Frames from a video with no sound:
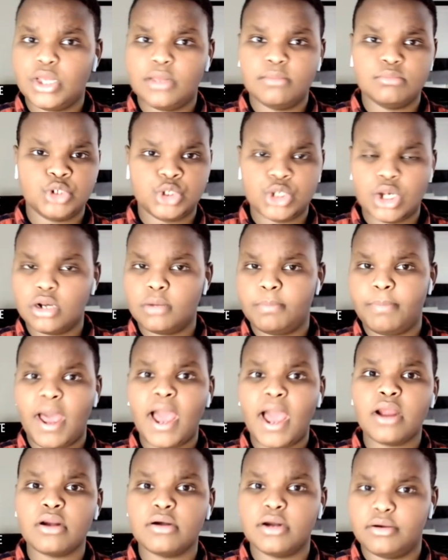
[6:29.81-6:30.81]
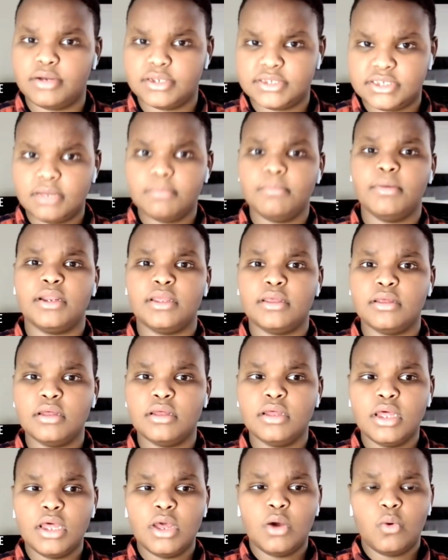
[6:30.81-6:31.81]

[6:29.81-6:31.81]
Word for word: same shared background as somebody?